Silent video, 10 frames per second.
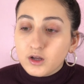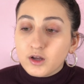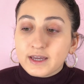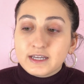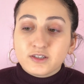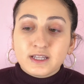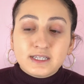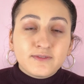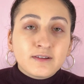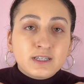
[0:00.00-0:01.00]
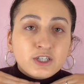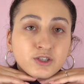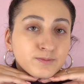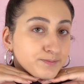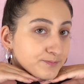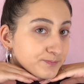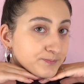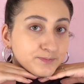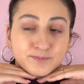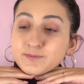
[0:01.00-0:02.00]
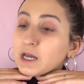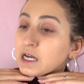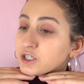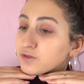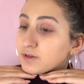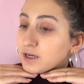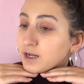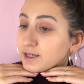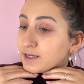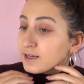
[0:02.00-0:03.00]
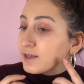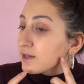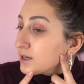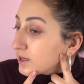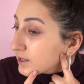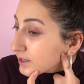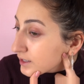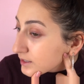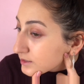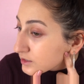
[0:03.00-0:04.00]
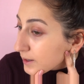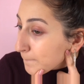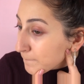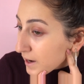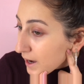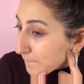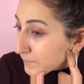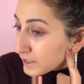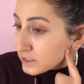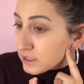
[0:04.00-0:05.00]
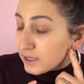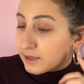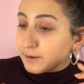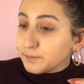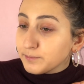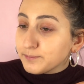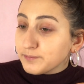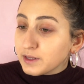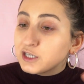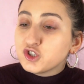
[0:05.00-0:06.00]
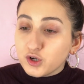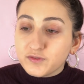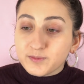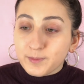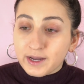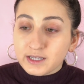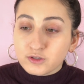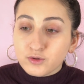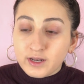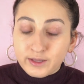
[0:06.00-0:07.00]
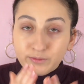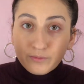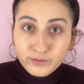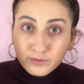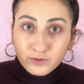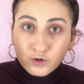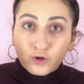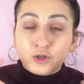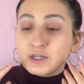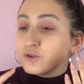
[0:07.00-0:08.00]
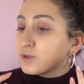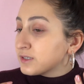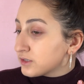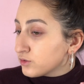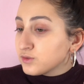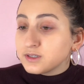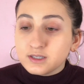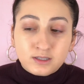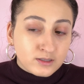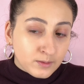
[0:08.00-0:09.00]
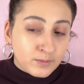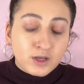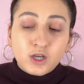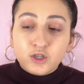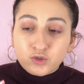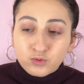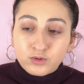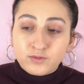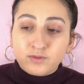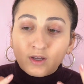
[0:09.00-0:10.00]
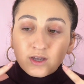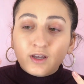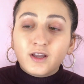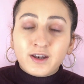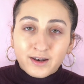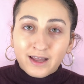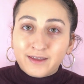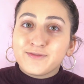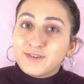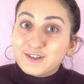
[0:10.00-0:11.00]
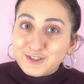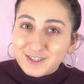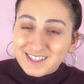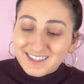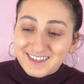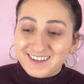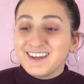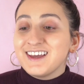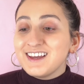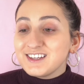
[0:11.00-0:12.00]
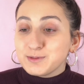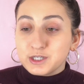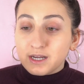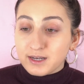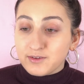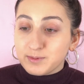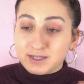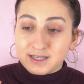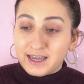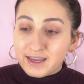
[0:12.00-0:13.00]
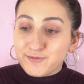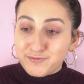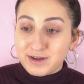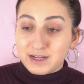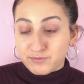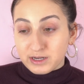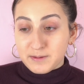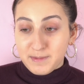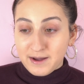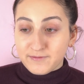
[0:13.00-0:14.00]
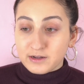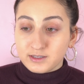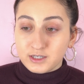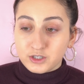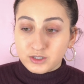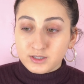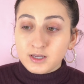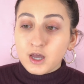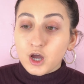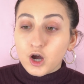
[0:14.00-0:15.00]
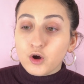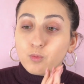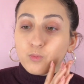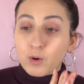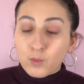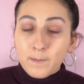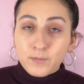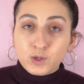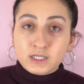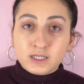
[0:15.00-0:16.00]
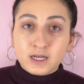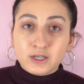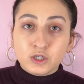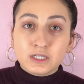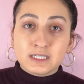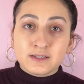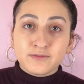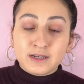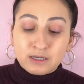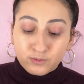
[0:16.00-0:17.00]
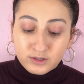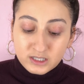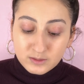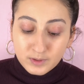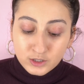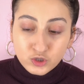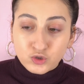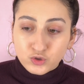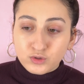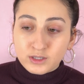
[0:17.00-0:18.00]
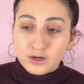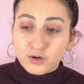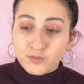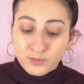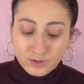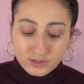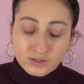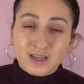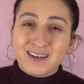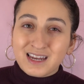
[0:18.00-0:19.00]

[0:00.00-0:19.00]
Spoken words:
Okay, so that's foundation. I actually really like it. It's matte, but it's like a soft matte. It's not like gone, like you can still see some sort of life to your skin, which I love because I hate really matte foundations. Oh, one pointer that I noticed, I feel like with the sponge you do need a lot of product.